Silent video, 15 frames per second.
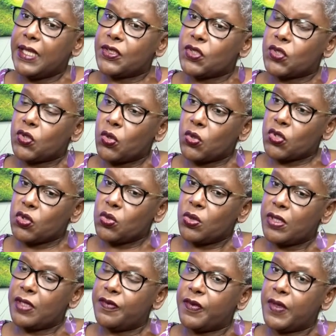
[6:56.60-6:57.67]
it's thought
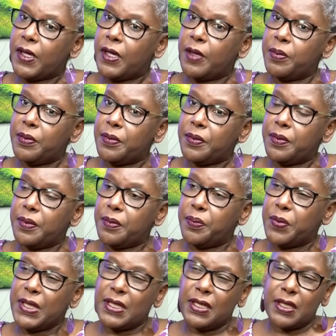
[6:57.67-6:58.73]
to have
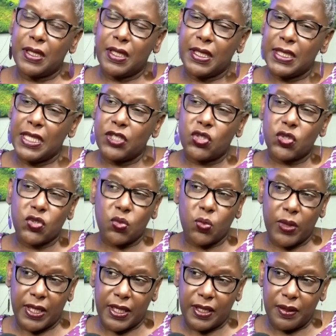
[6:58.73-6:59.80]
been nature's
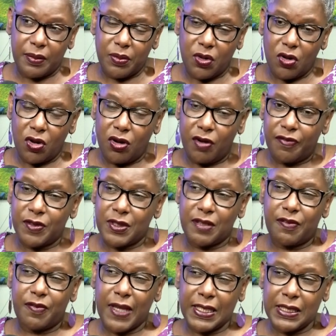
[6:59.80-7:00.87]
way of
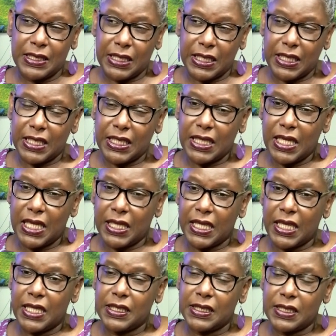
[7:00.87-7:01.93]
defending
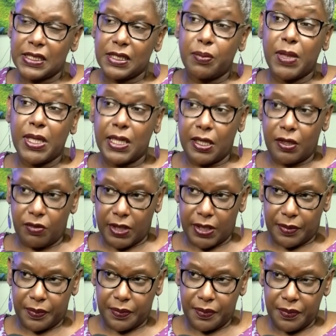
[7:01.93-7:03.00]
against
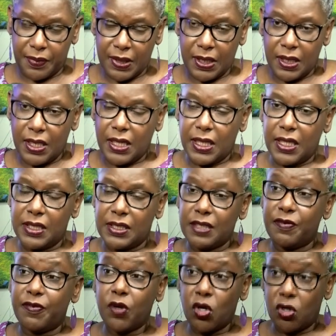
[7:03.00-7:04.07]
malaria.
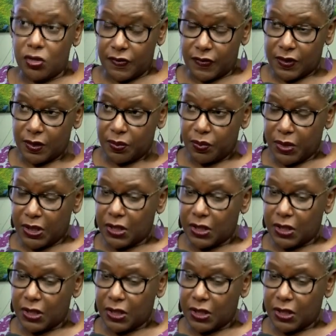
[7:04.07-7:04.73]
It evolved